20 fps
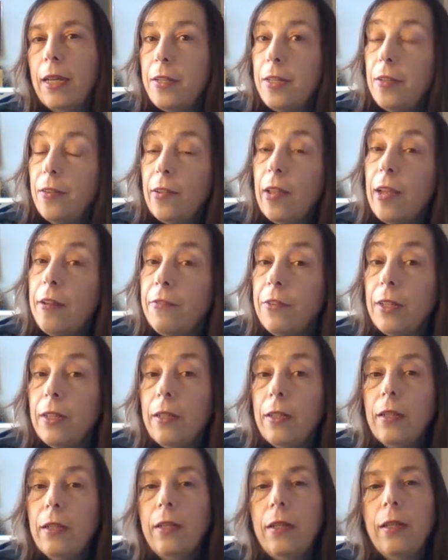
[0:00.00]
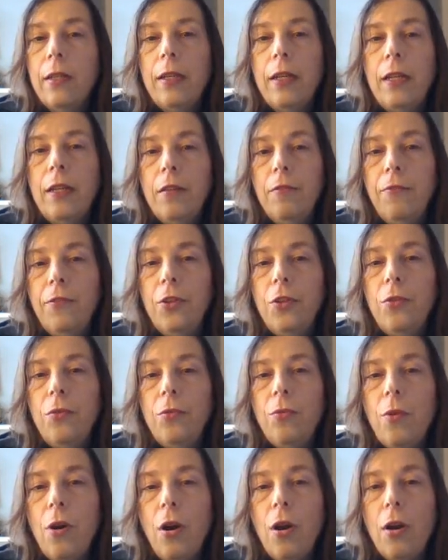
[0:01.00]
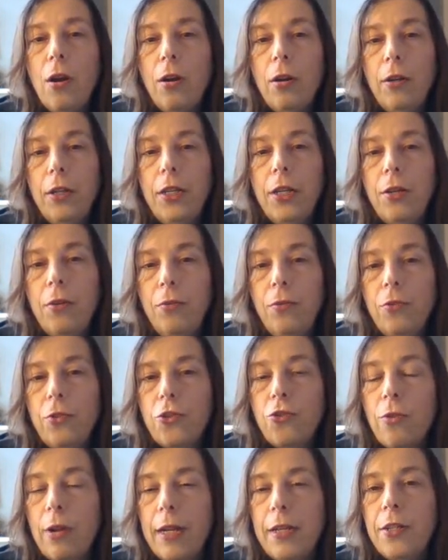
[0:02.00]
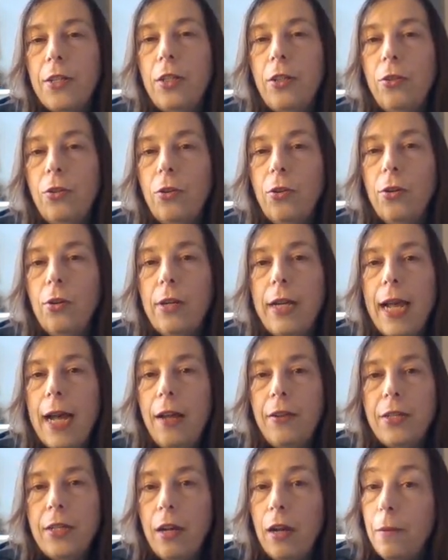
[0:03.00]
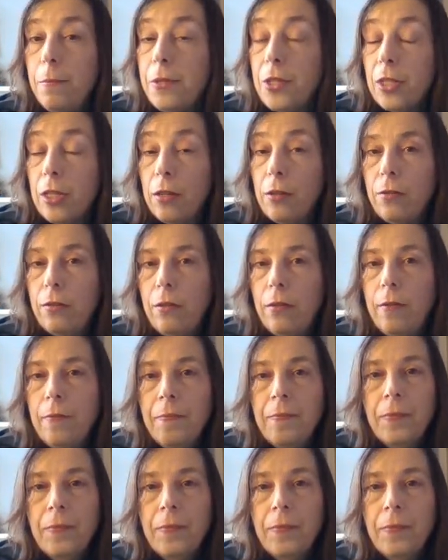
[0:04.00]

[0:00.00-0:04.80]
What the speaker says: Antisyphon. And if you are, trying to learn how to upskill,